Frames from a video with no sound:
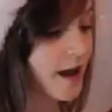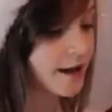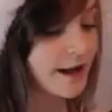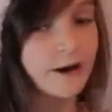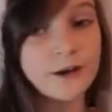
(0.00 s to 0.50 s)

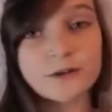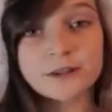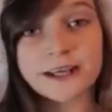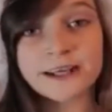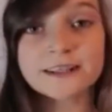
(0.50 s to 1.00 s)
Now you'll
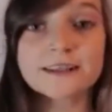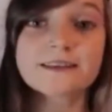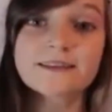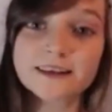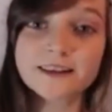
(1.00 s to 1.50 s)
need
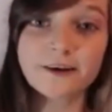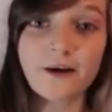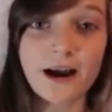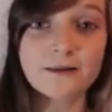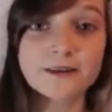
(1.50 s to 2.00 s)
60
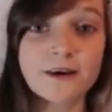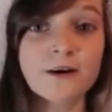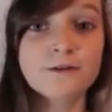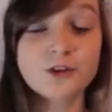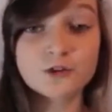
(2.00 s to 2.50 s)
grams
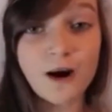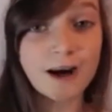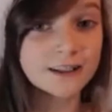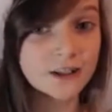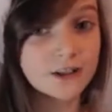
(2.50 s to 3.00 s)
of
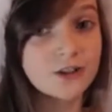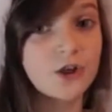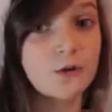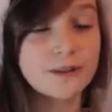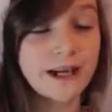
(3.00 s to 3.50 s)
dried
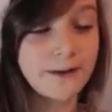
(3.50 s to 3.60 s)
chopped